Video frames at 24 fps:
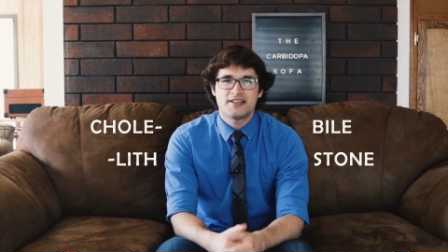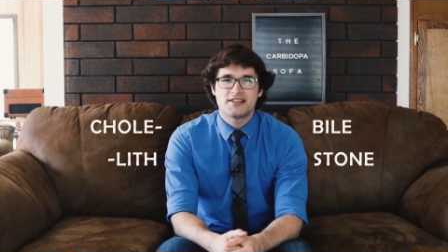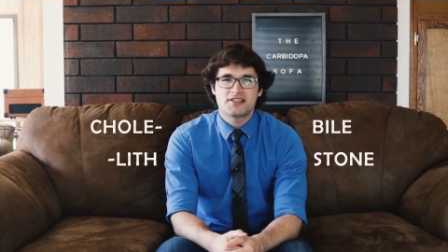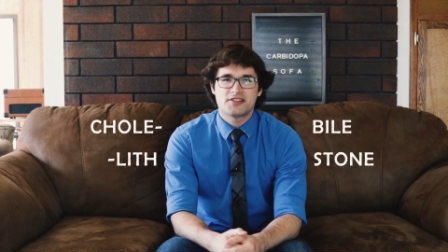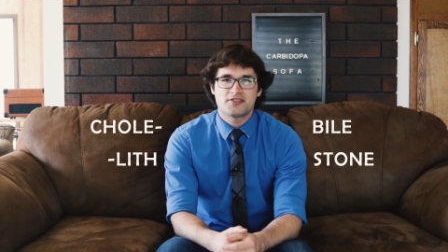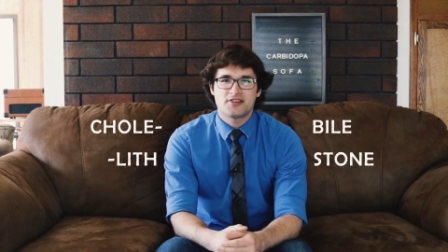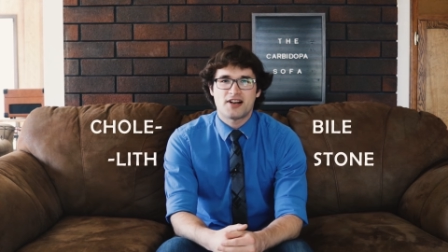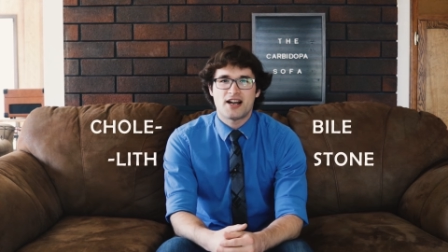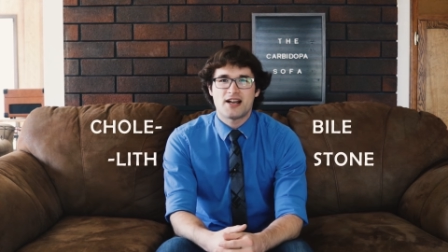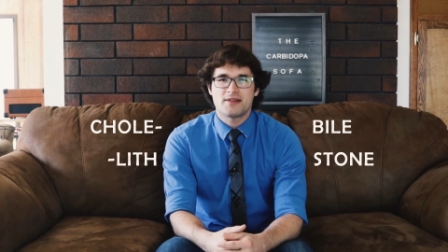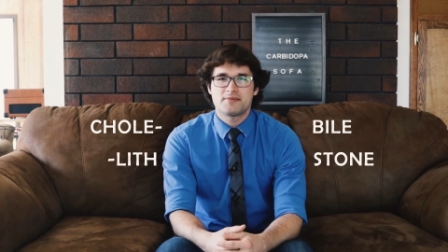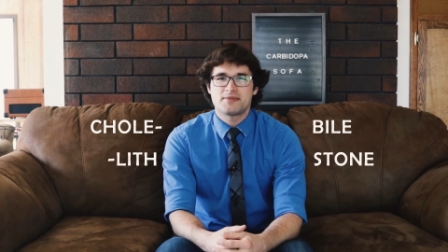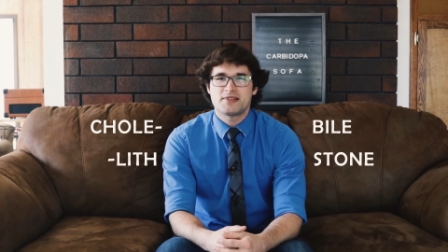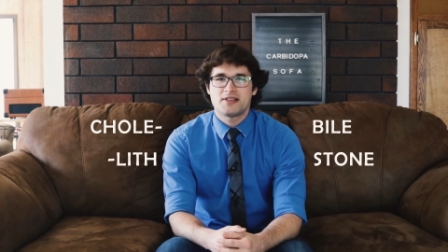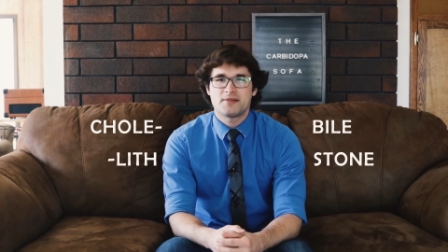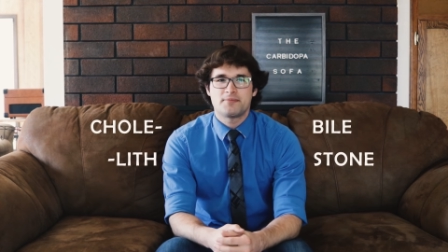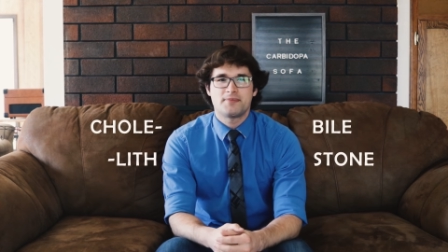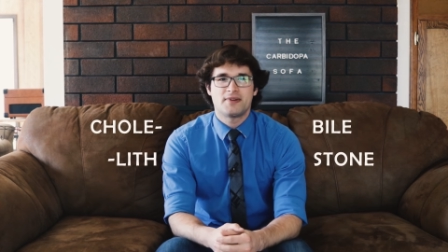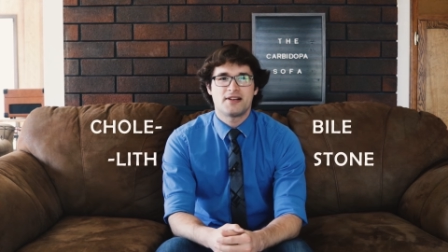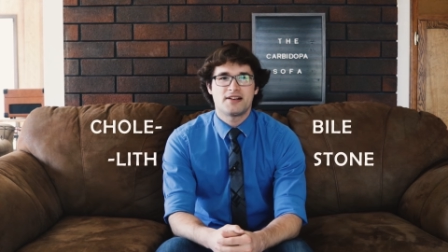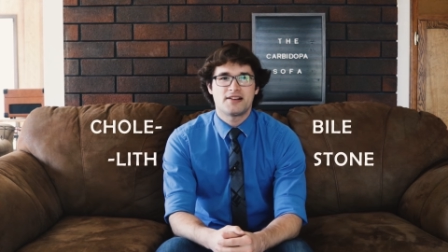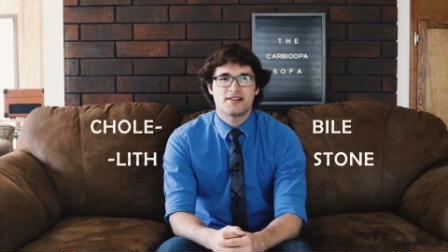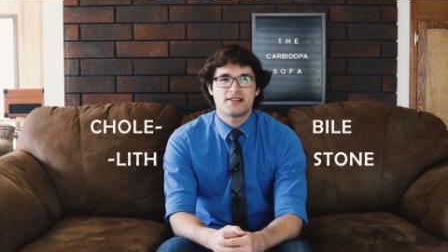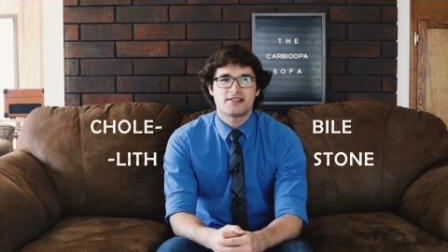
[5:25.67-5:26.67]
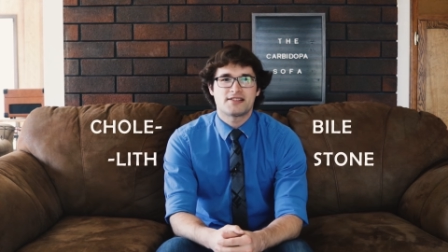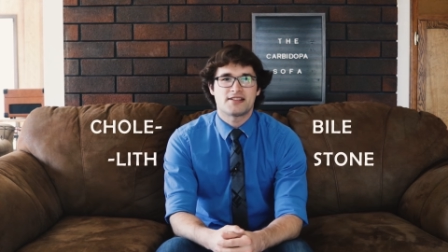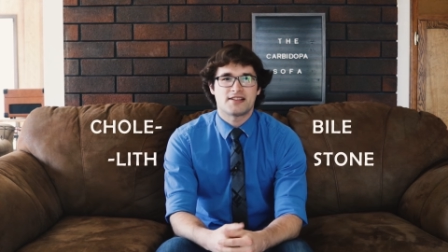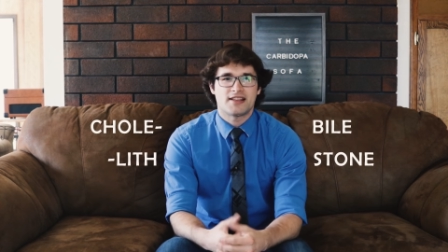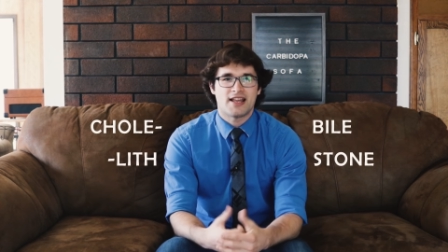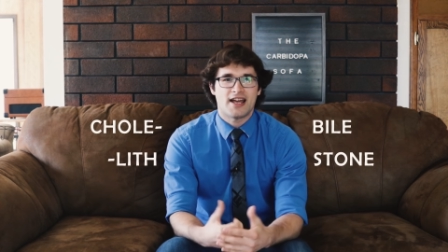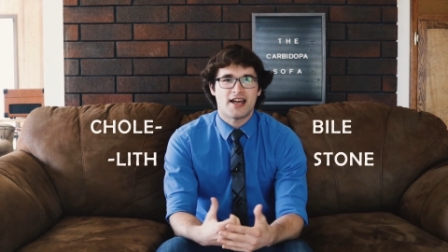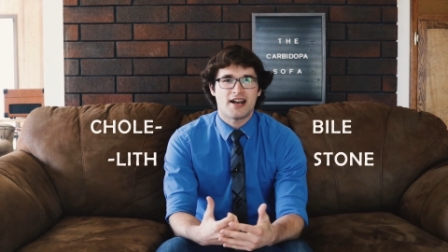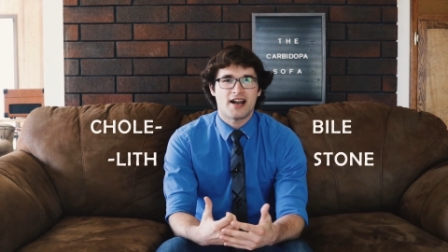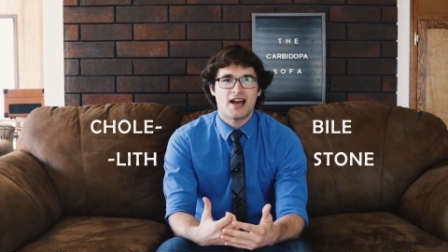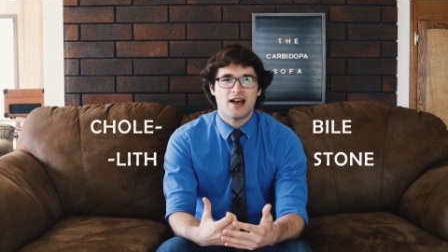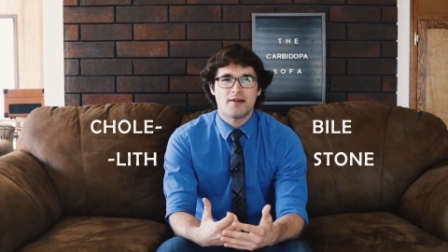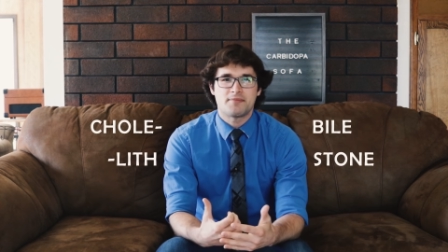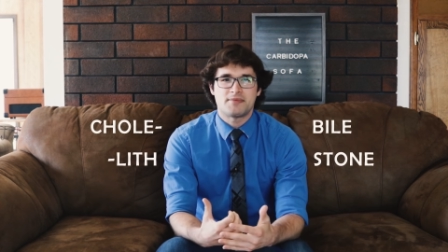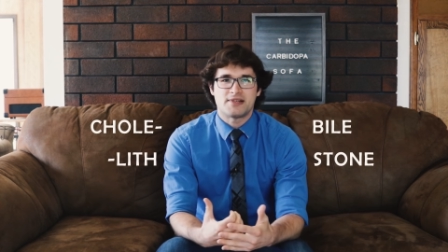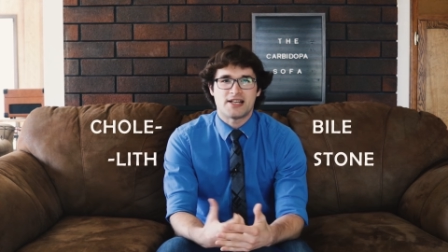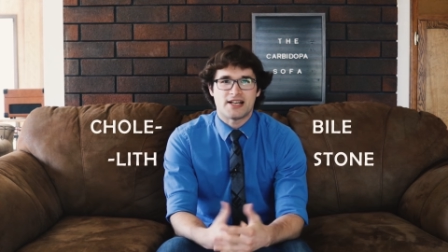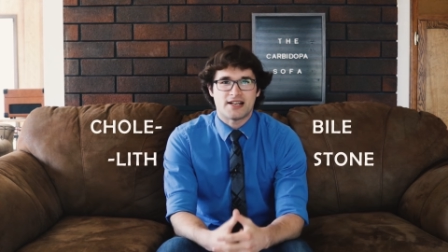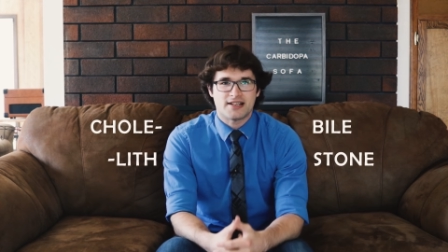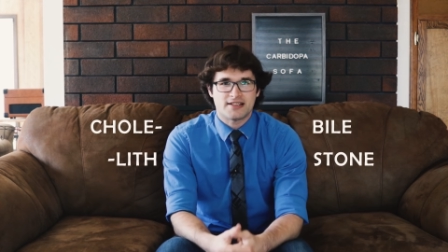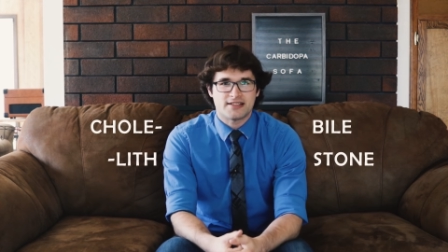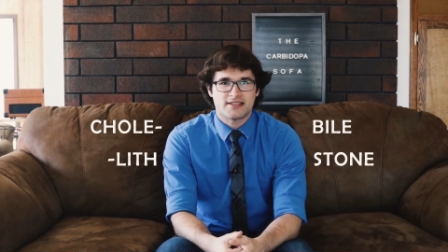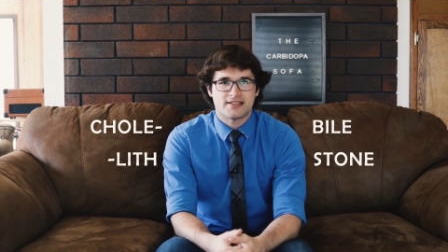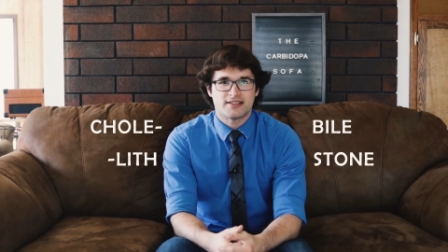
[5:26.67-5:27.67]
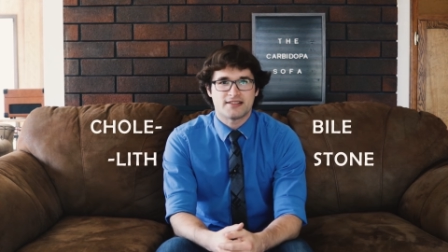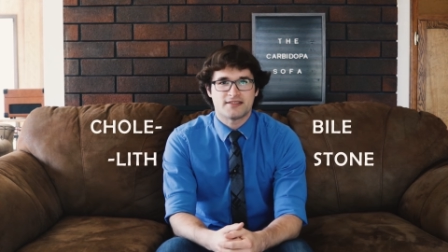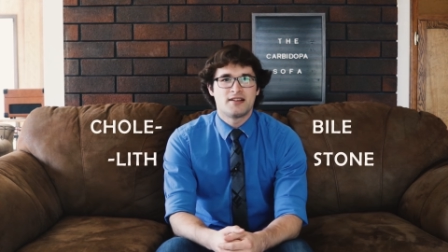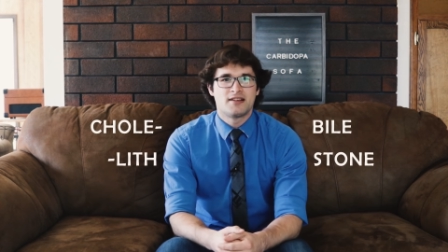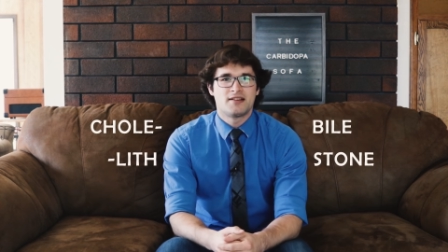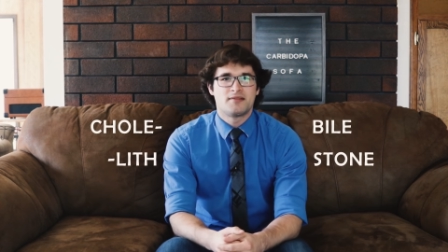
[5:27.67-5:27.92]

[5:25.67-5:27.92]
describes the appearance of that object.